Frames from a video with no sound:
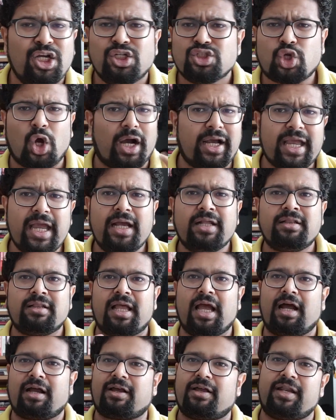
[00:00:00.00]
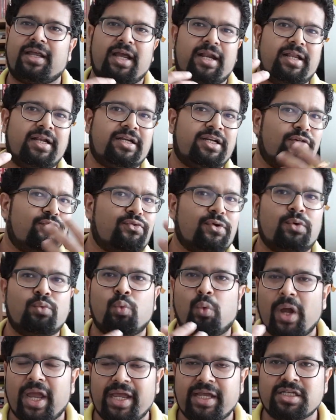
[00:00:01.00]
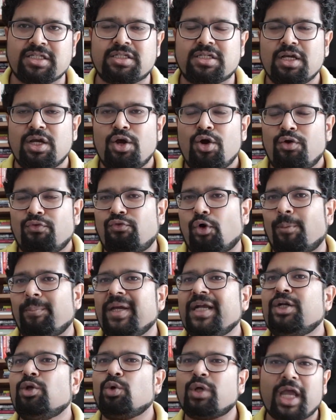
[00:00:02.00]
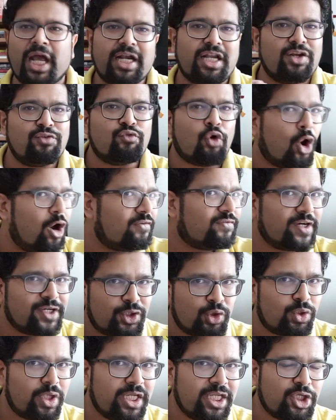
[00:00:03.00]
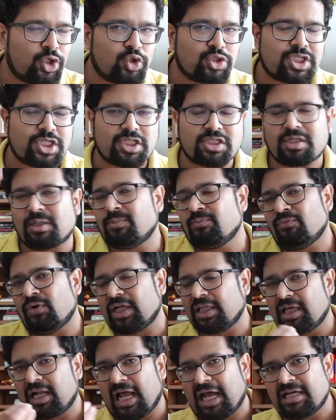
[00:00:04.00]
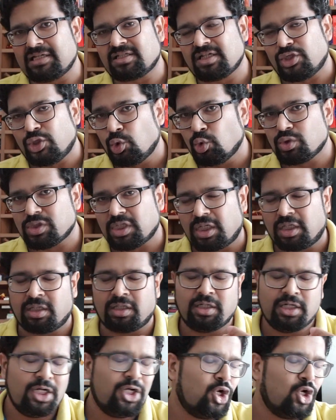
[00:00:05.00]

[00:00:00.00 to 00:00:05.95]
So, again, they are creating different ways for me to get involved into the ecosystem, whether as a user